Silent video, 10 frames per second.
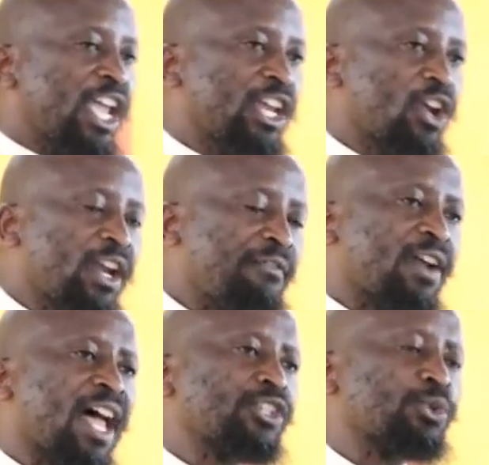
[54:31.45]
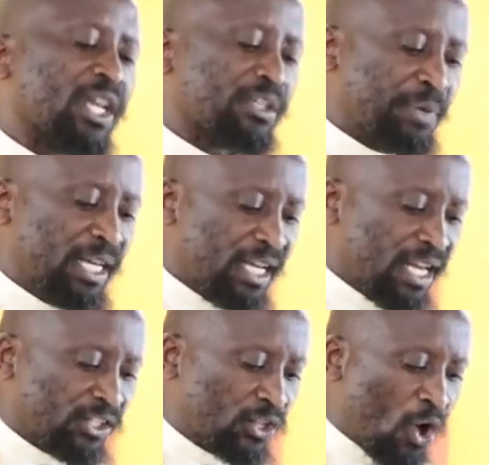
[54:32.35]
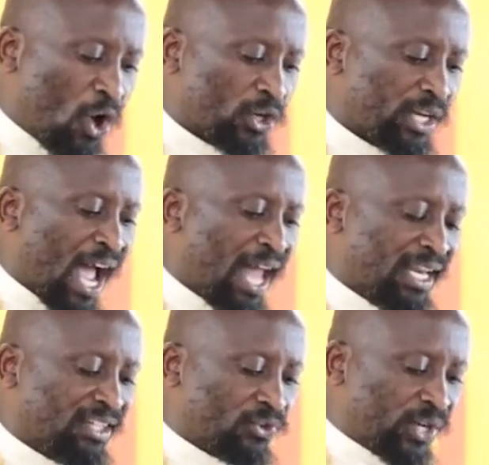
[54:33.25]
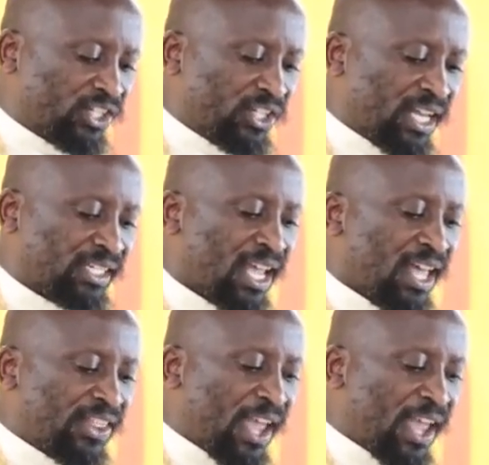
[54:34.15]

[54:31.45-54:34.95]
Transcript: In order for us to experience God and his richness,